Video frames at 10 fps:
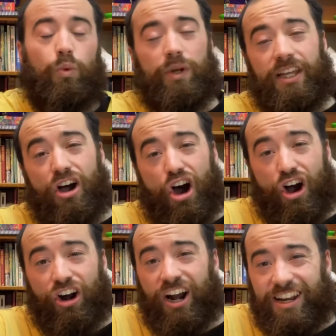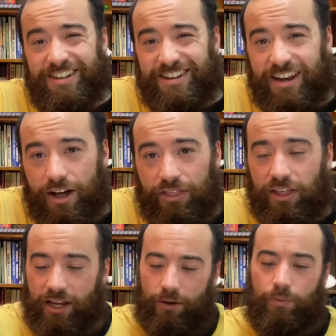We are
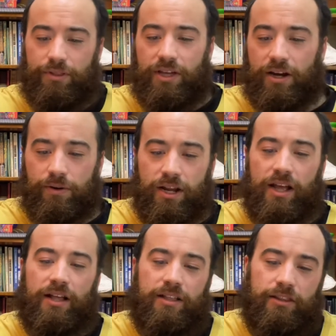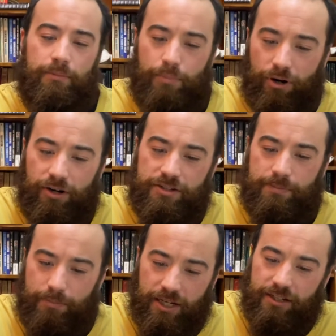nothing without the birds,
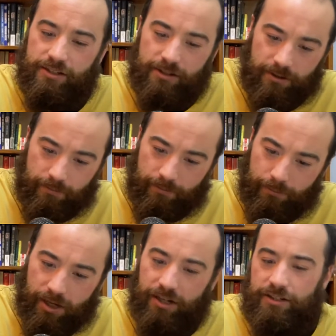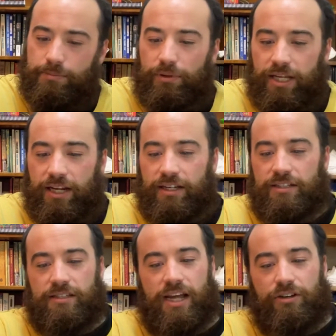bees, bugs,
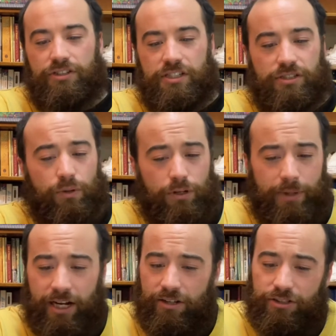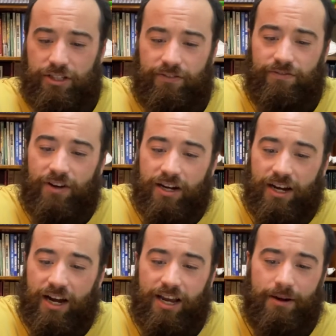planets, algae, soil biology,
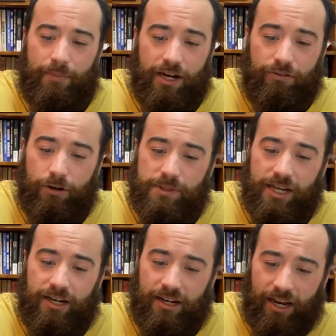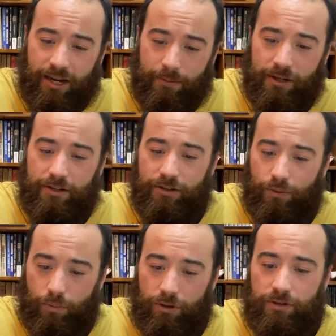fungi, and microbes that inhabit the
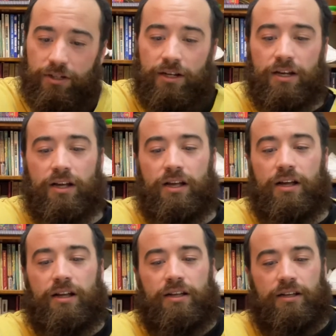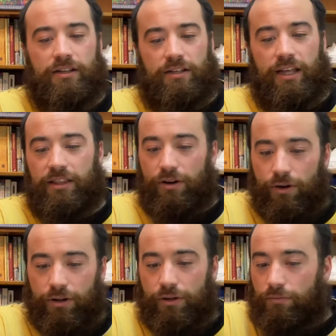world and the
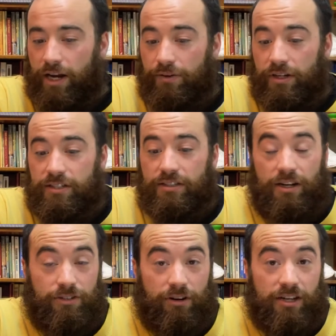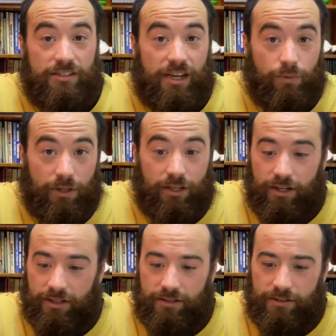earth around us, under us, and within
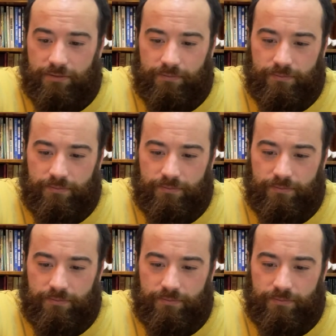us.